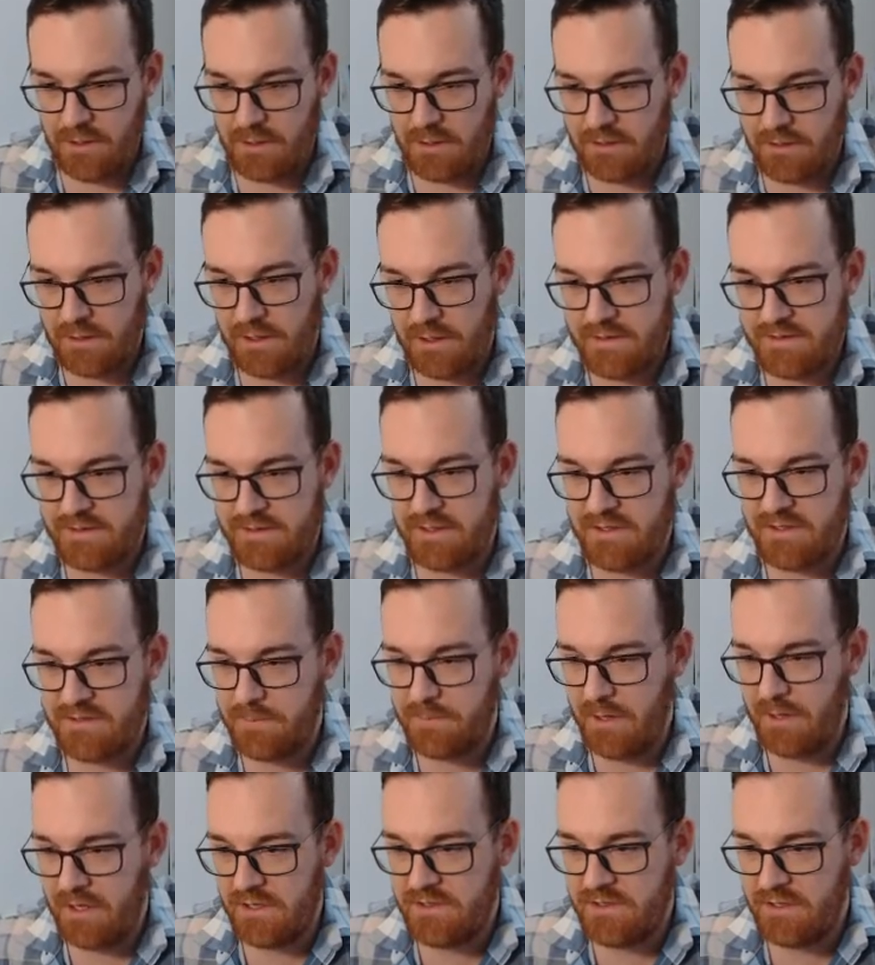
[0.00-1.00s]
that's this
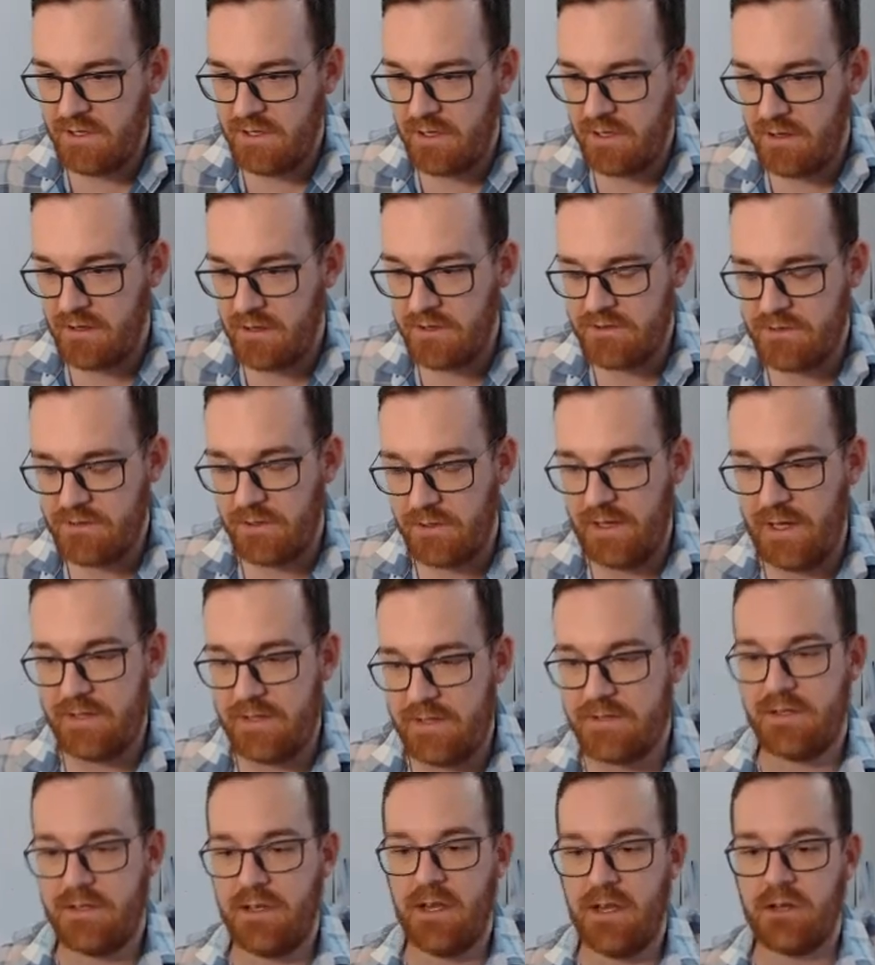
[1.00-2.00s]
page here so
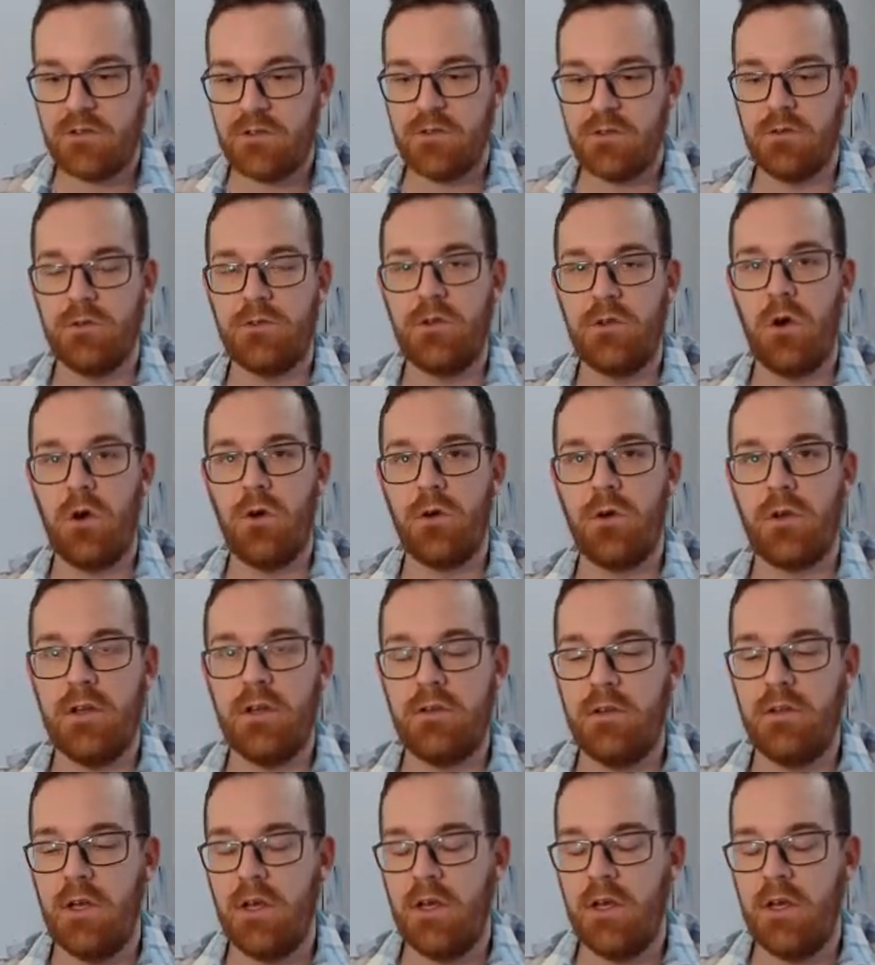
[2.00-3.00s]
that's the actual token